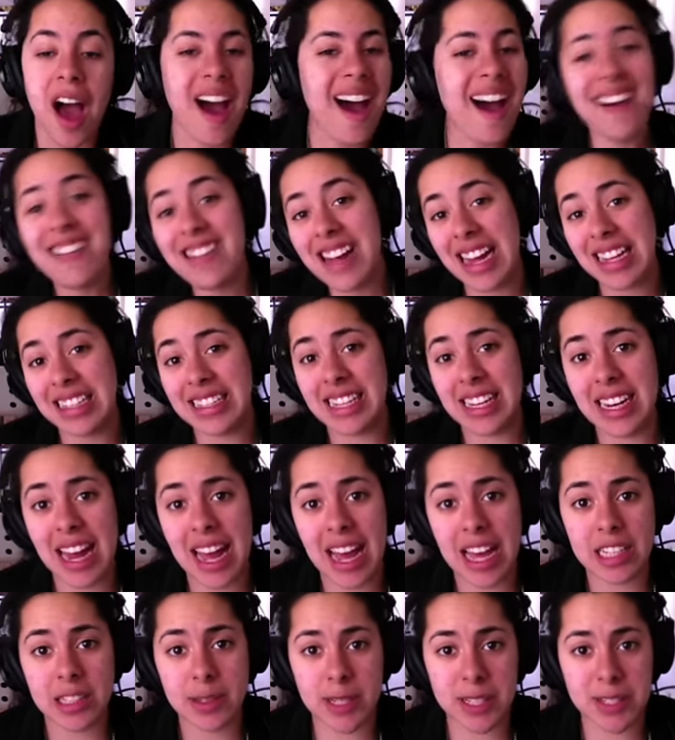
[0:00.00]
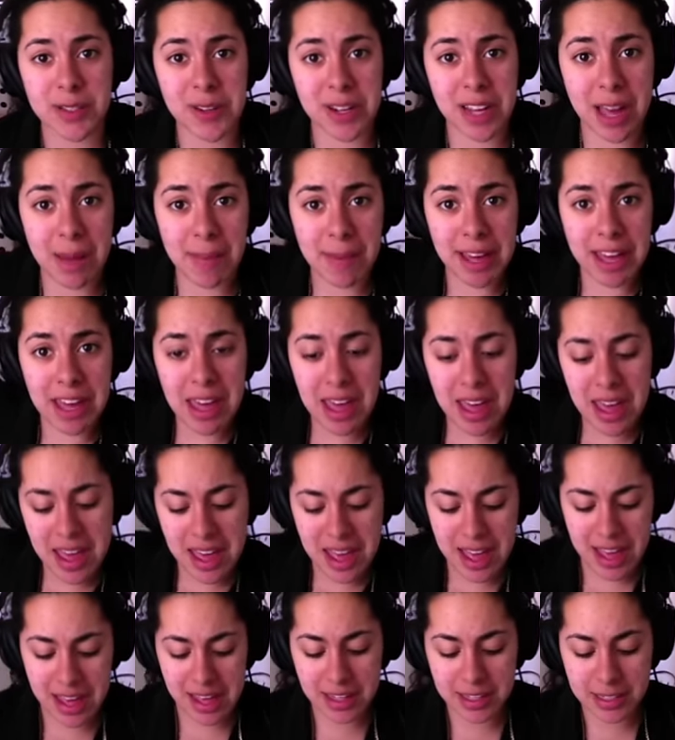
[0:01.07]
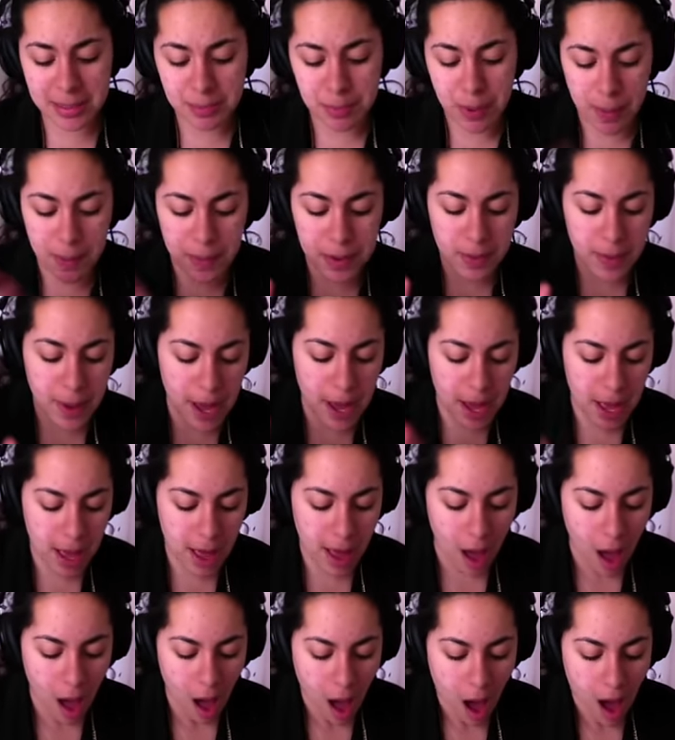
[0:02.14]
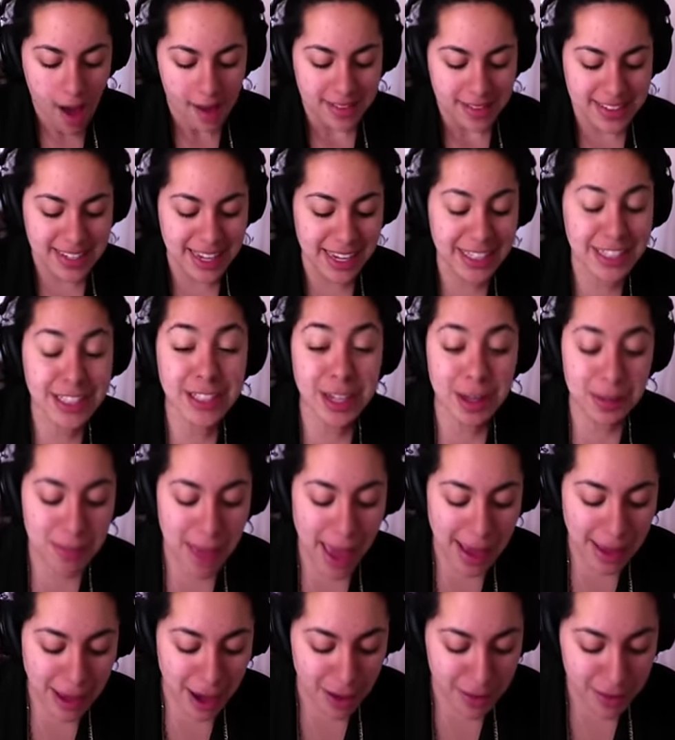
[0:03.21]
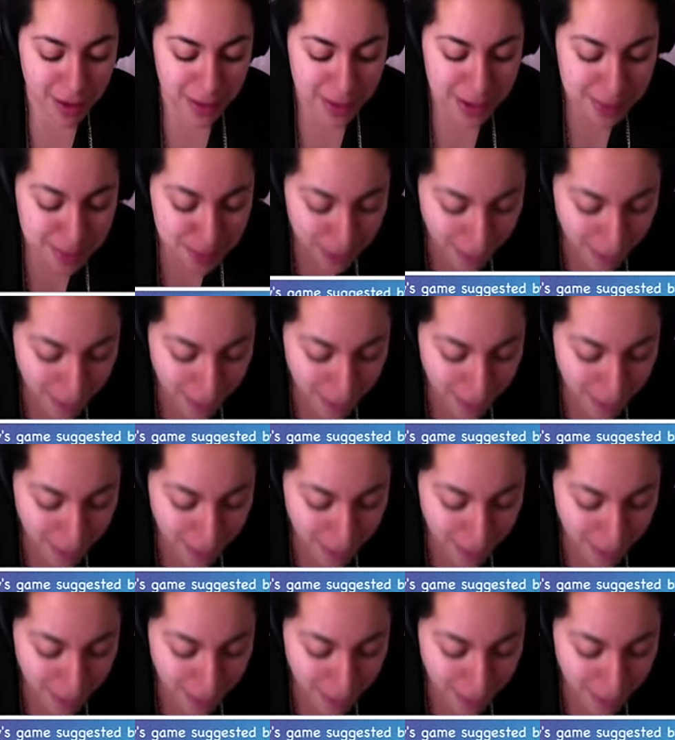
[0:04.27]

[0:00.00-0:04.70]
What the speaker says: All right, today's mystery gaming is Digital Makeover with